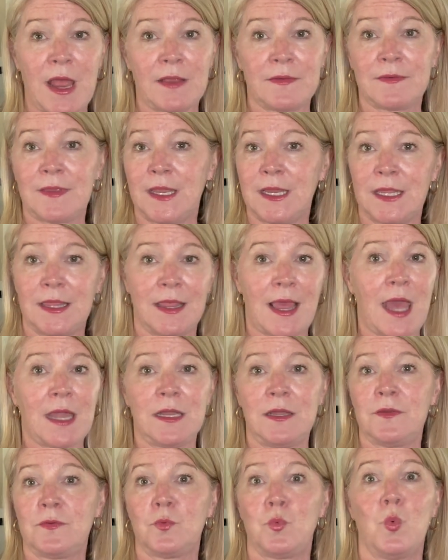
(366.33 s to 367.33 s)
like that
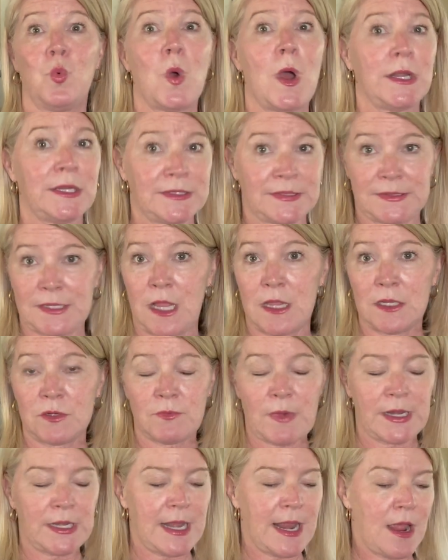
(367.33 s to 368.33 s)
is what is selling
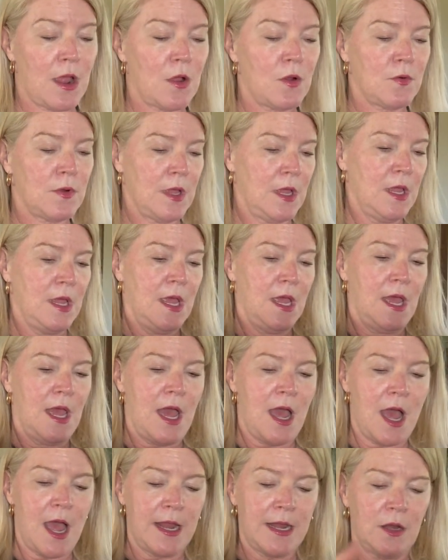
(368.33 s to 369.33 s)
right now.
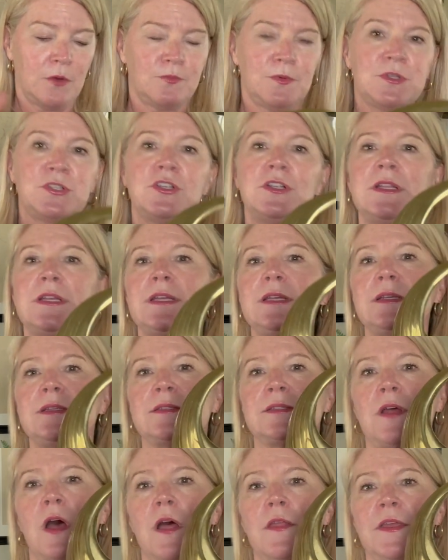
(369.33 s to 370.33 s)
I originally
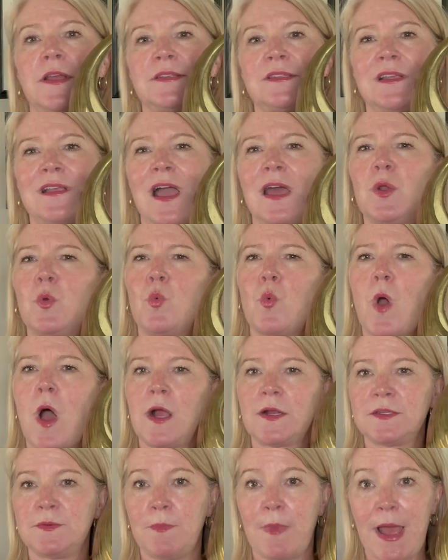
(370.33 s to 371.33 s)
saw this and kind of
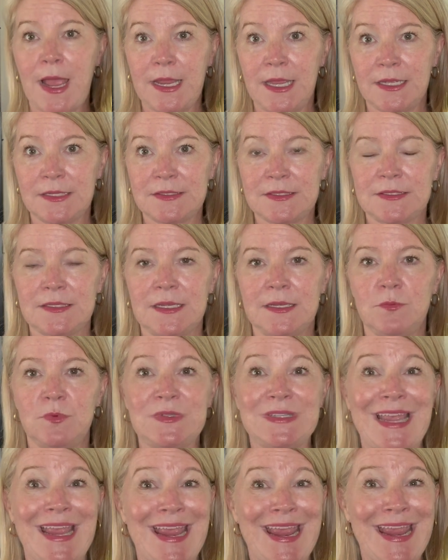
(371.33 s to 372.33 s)
walked by it. It
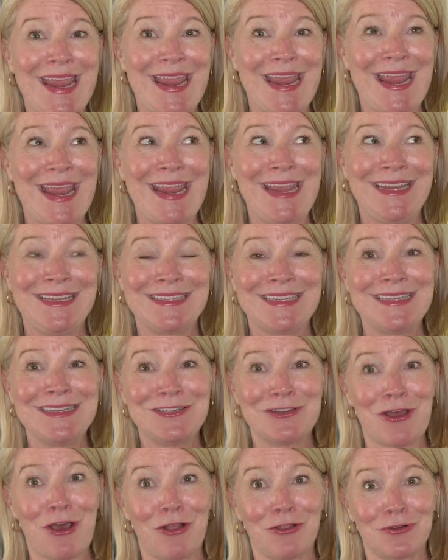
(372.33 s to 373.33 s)
was
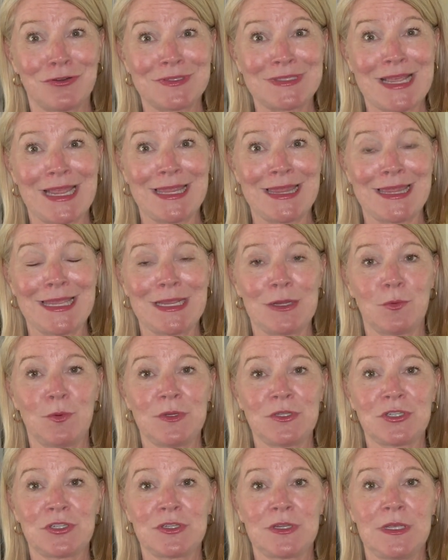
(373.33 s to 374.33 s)
$18, I think,
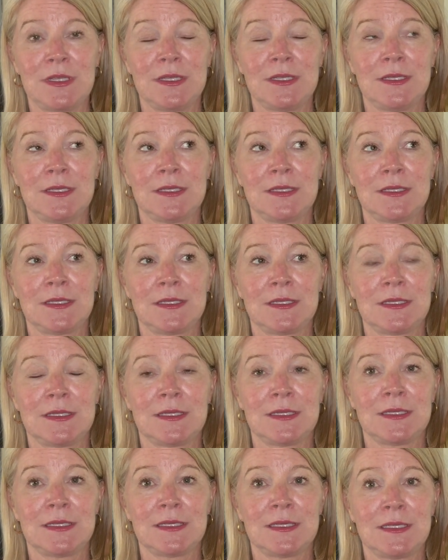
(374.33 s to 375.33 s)
which
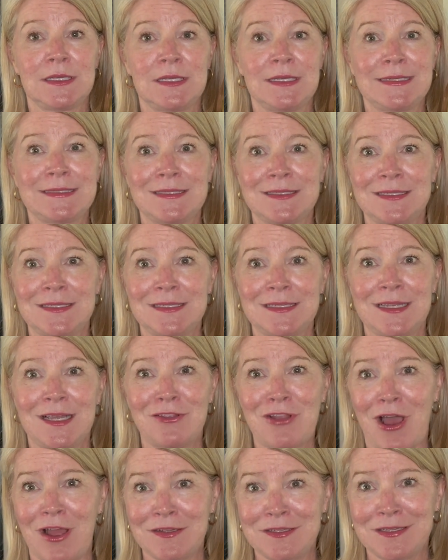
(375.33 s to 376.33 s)
is a
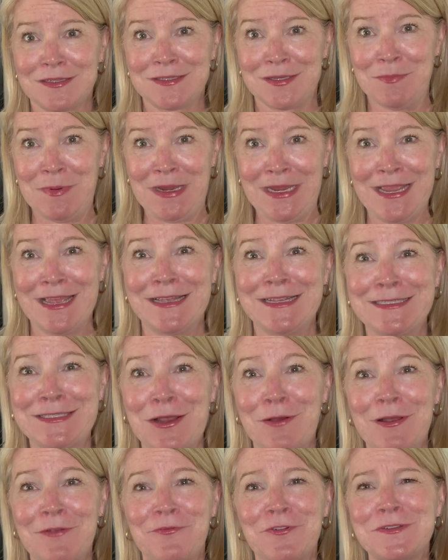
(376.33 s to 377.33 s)
lot to me.
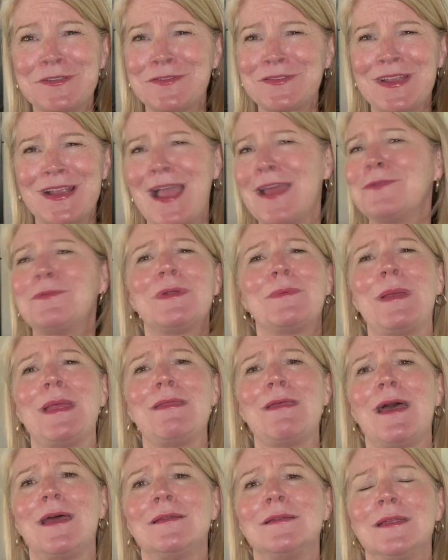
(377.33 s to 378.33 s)
So at first I was like, I don't want to pay
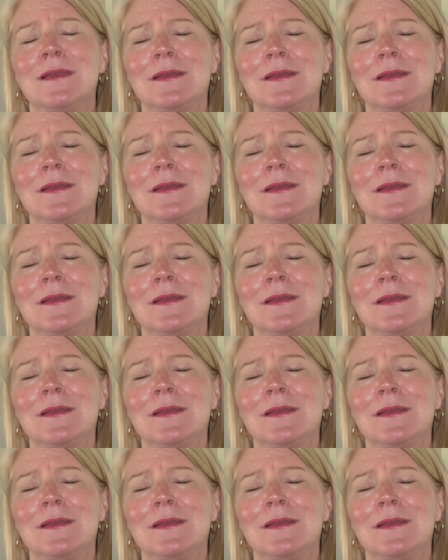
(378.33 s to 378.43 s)
that.